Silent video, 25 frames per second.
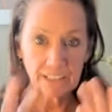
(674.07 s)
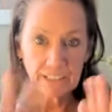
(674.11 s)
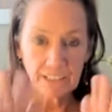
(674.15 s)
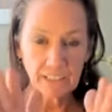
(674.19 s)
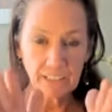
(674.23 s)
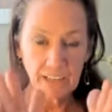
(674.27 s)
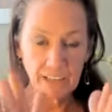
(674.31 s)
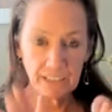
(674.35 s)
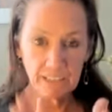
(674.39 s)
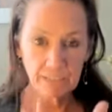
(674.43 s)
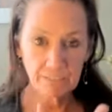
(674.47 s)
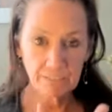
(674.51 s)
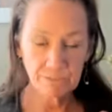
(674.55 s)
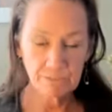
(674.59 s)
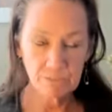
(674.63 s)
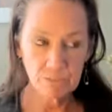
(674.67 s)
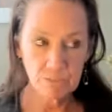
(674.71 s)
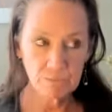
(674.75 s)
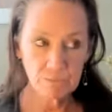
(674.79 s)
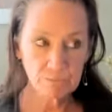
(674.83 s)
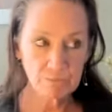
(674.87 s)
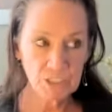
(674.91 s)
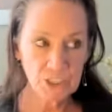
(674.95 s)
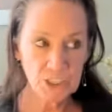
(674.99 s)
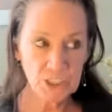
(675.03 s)
kind of
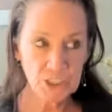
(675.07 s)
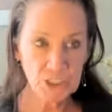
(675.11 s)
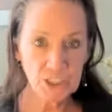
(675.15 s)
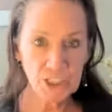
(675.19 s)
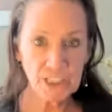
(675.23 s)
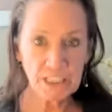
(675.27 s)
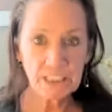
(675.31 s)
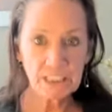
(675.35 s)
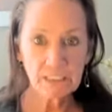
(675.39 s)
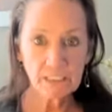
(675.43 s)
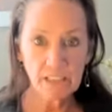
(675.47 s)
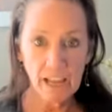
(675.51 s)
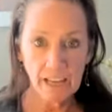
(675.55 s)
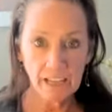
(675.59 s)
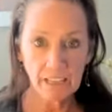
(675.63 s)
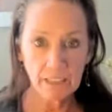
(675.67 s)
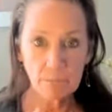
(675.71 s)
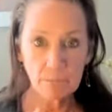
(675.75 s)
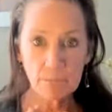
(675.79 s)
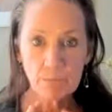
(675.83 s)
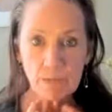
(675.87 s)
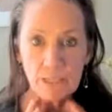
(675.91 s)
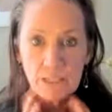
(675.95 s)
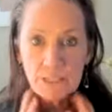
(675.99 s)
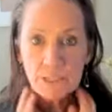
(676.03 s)
sheet-like
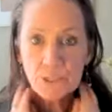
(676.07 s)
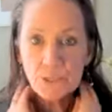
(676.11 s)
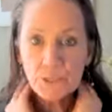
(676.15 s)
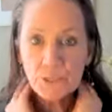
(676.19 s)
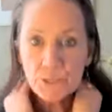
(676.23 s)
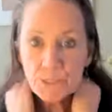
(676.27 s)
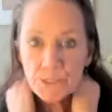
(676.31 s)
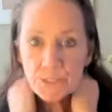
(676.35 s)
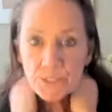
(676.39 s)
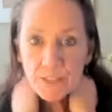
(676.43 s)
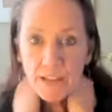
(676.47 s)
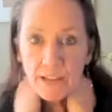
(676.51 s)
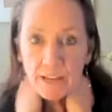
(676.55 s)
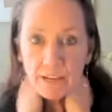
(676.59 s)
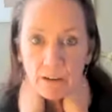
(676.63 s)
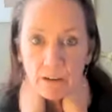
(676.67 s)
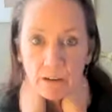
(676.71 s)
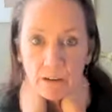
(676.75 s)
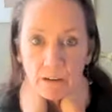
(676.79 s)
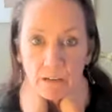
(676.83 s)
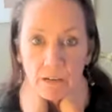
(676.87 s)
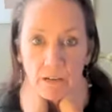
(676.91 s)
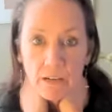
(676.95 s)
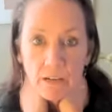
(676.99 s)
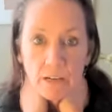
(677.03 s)
muscles that
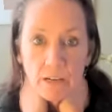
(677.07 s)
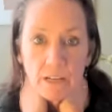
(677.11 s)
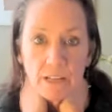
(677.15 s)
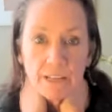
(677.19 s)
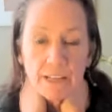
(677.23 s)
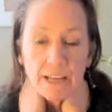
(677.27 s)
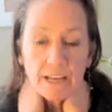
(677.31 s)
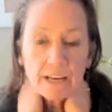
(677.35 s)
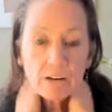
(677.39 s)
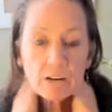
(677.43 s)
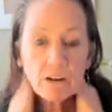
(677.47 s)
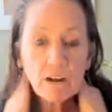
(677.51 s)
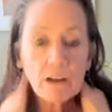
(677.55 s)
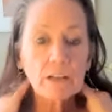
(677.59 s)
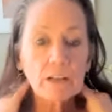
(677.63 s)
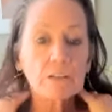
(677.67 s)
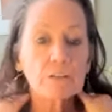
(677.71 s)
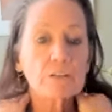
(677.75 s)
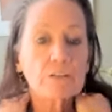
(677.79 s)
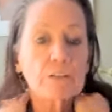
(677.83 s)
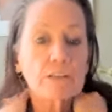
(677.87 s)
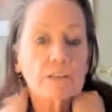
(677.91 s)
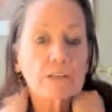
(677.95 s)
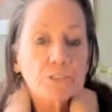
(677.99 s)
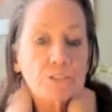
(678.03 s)
are under there.